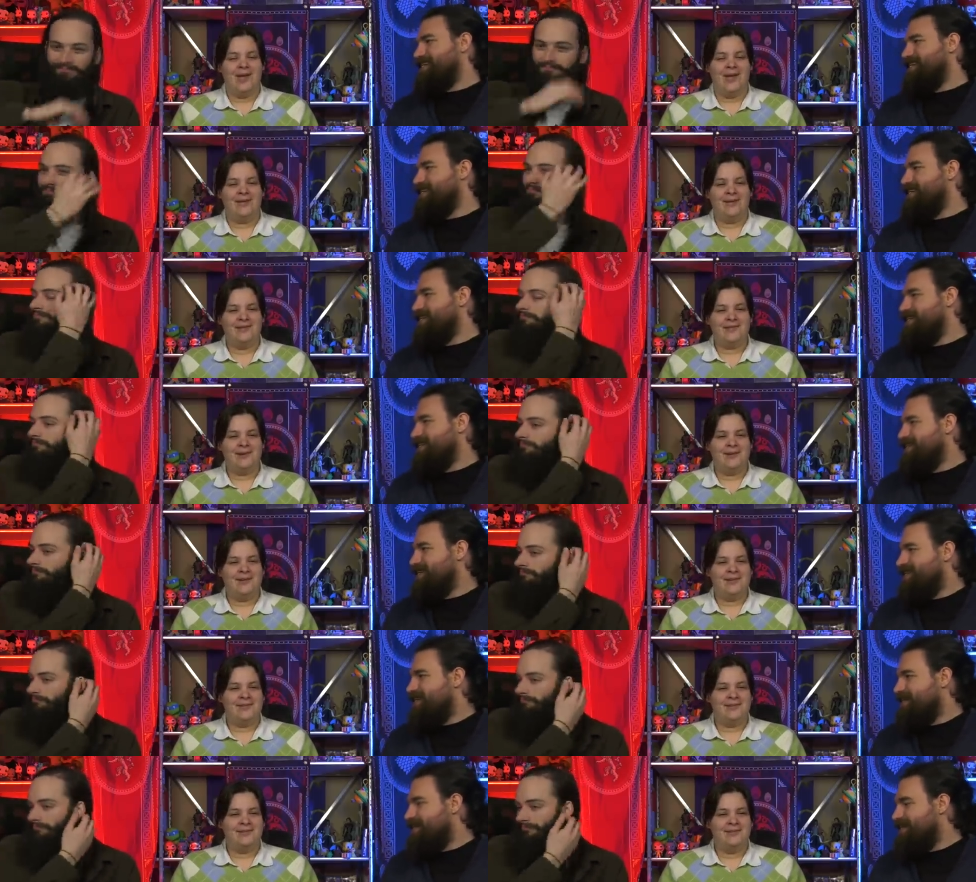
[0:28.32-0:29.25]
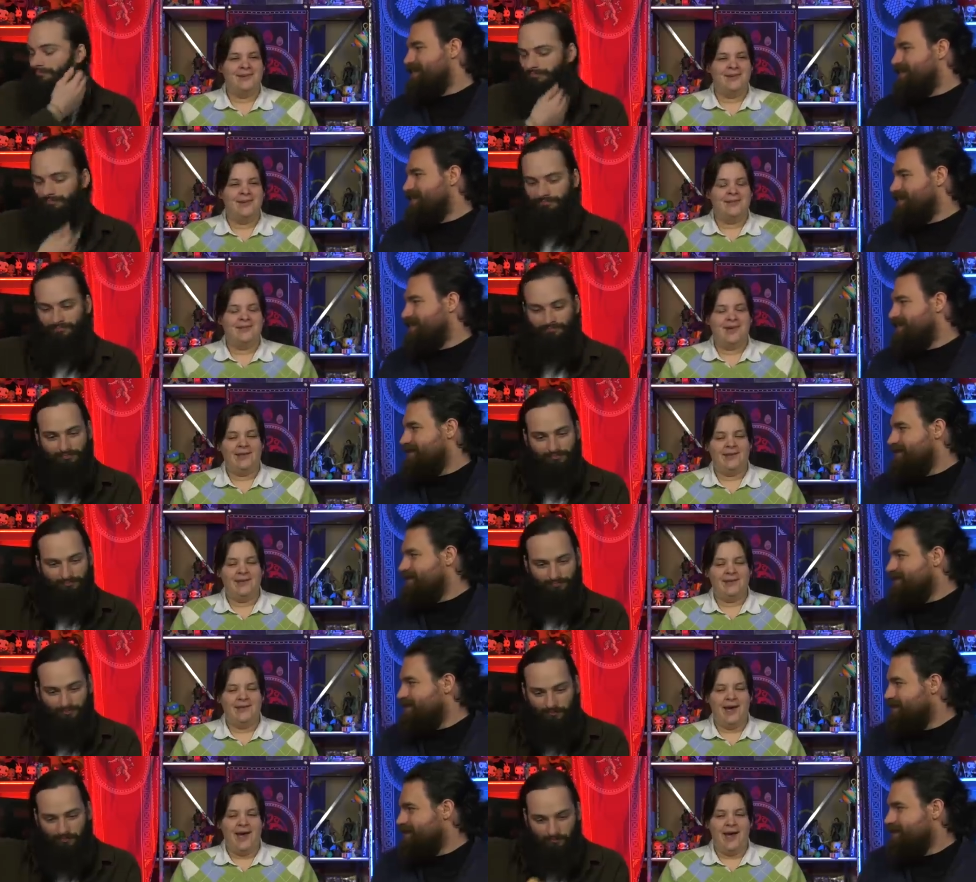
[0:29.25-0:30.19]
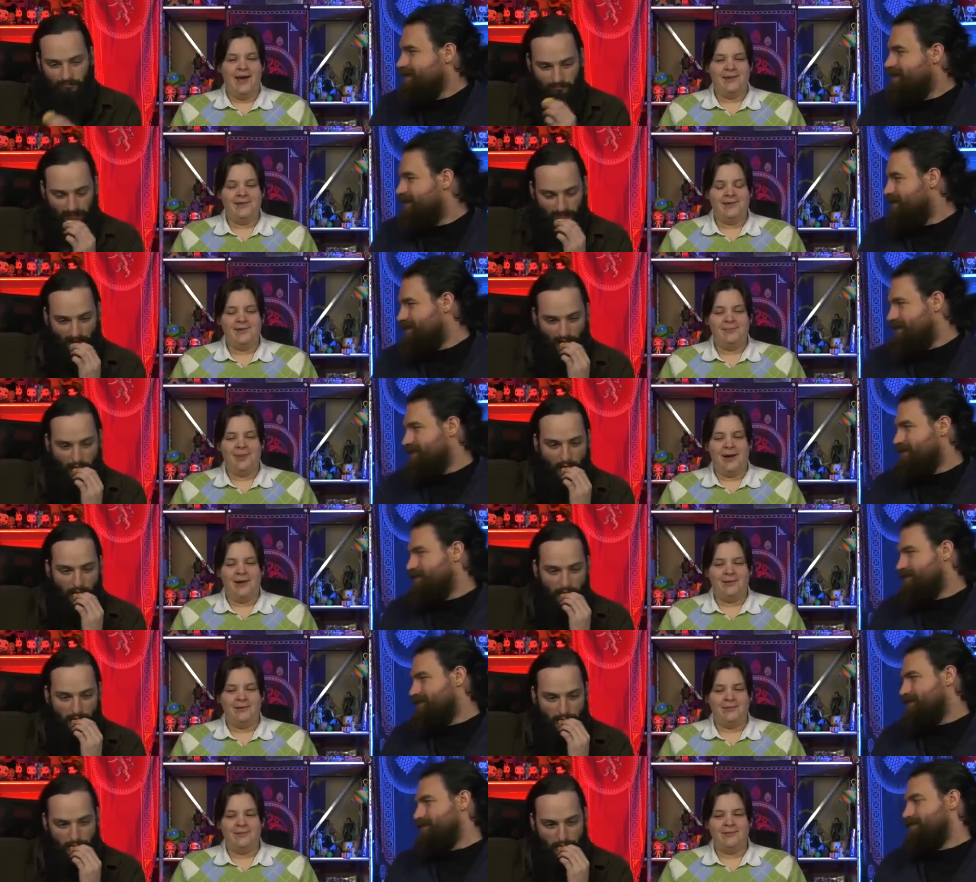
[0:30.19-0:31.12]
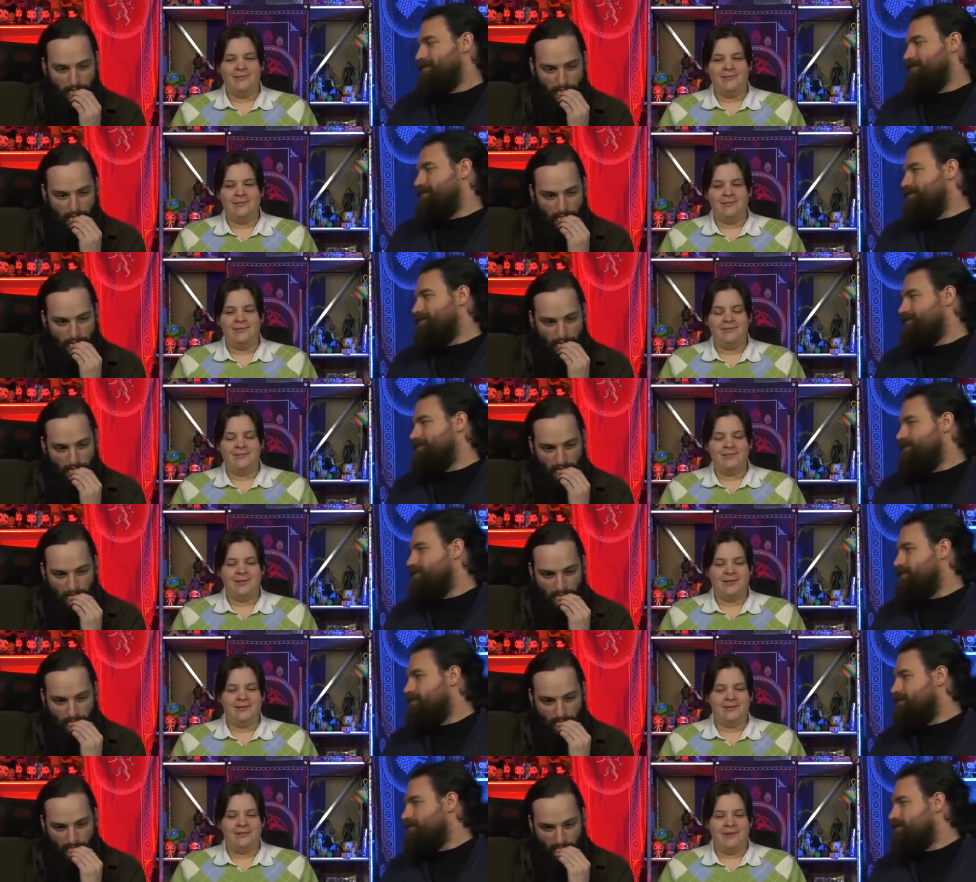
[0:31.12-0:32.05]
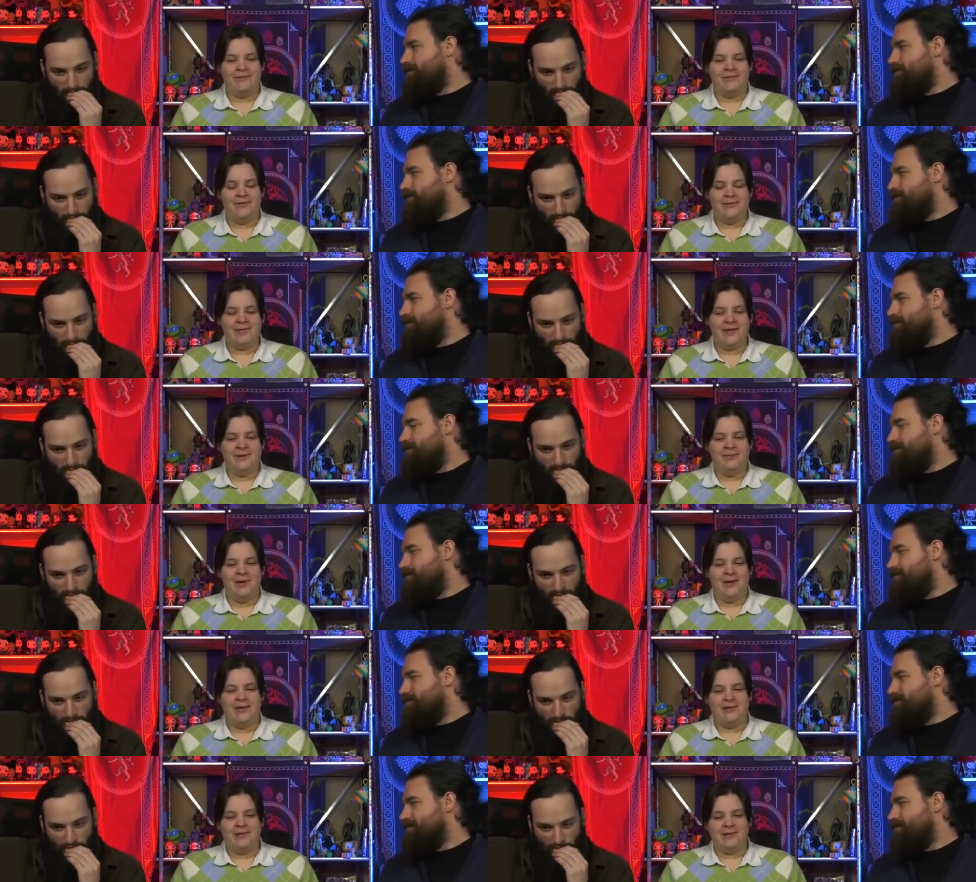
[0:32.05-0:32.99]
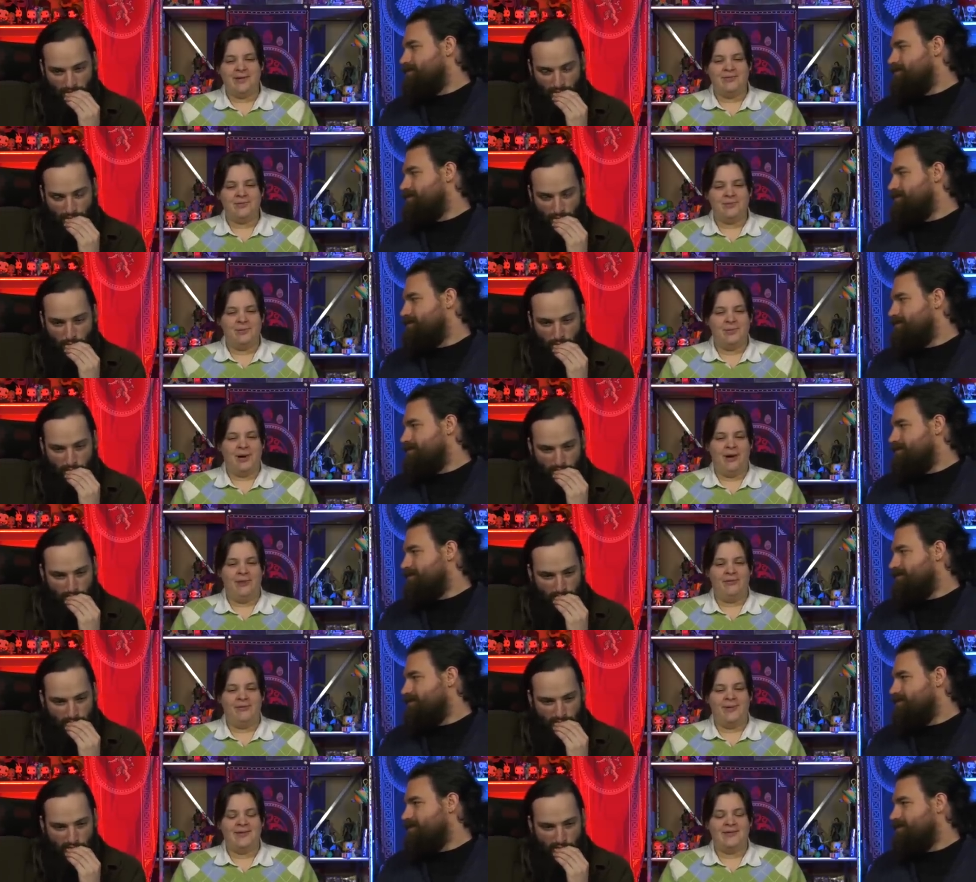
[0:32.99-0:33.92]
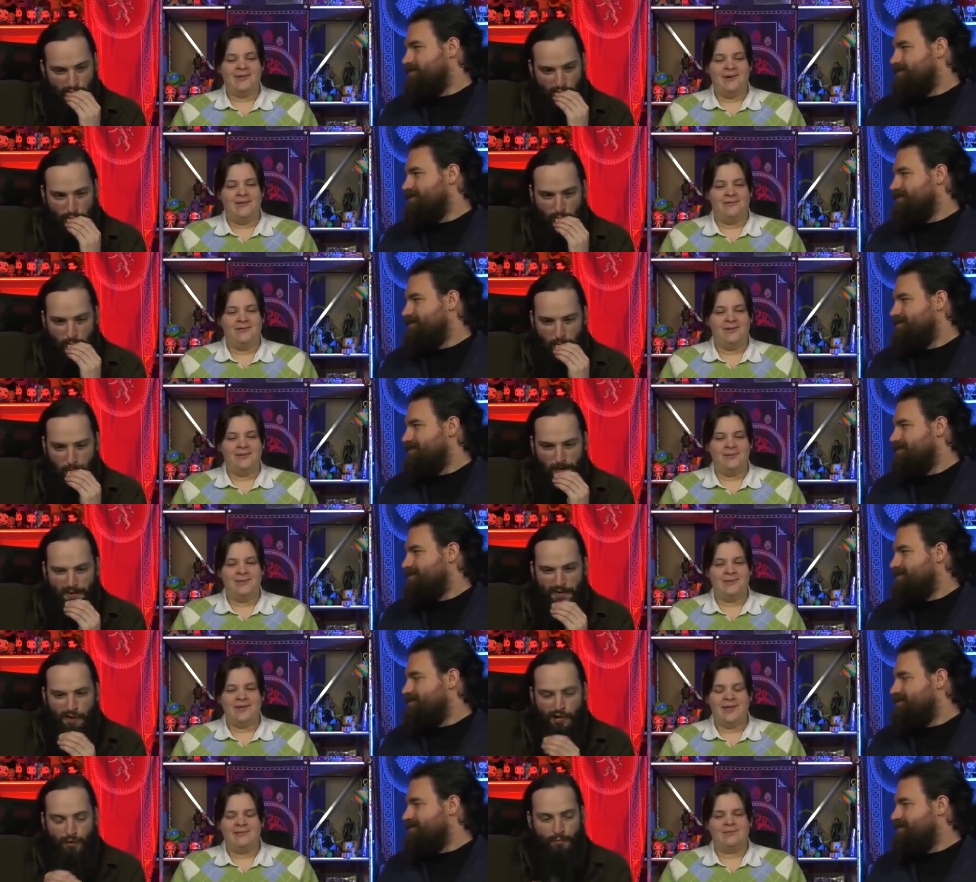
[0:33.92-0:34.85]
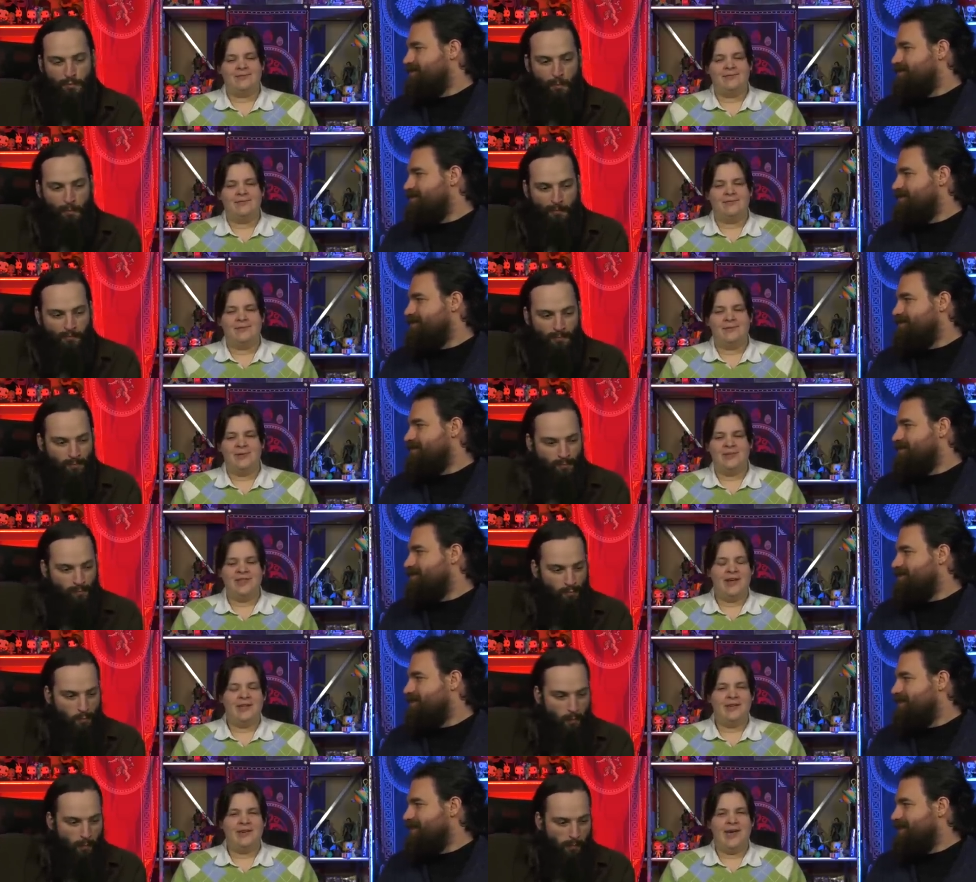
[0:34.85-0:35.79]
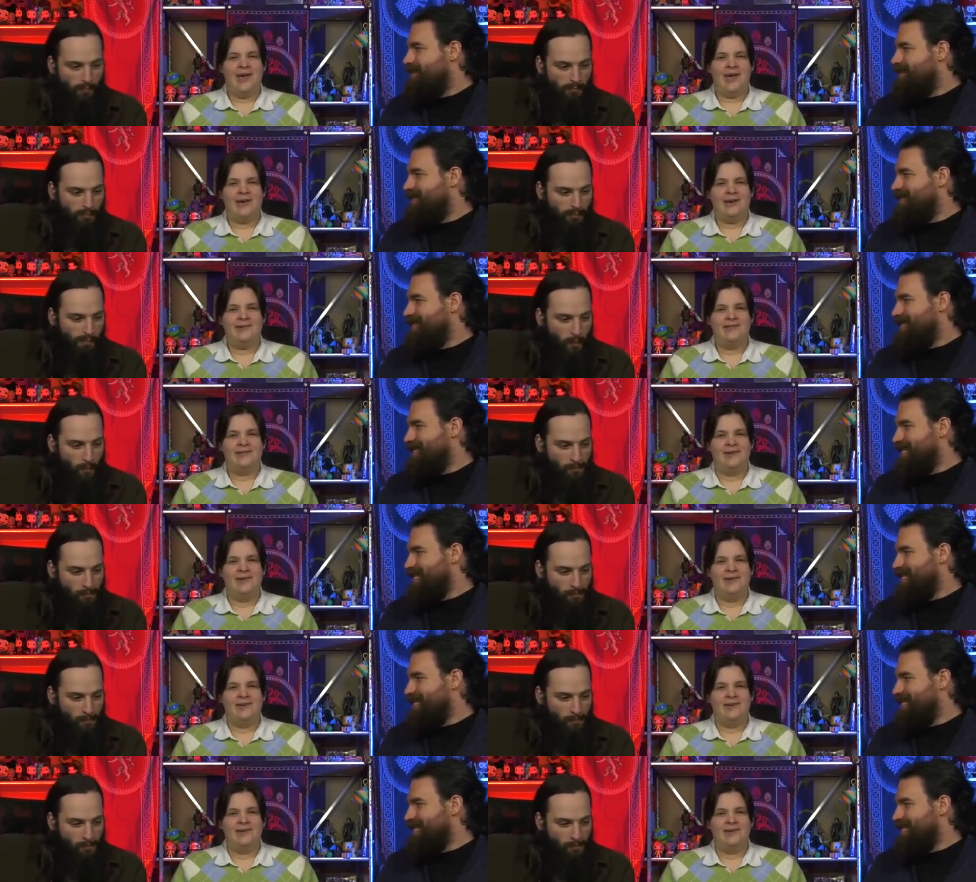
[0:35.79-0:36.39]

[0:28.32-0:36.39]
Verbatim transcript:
Speaker 1: and I started telling Dad about the reference I made because I was real proud of myself, and he was like, "You mean Danny Kaye?"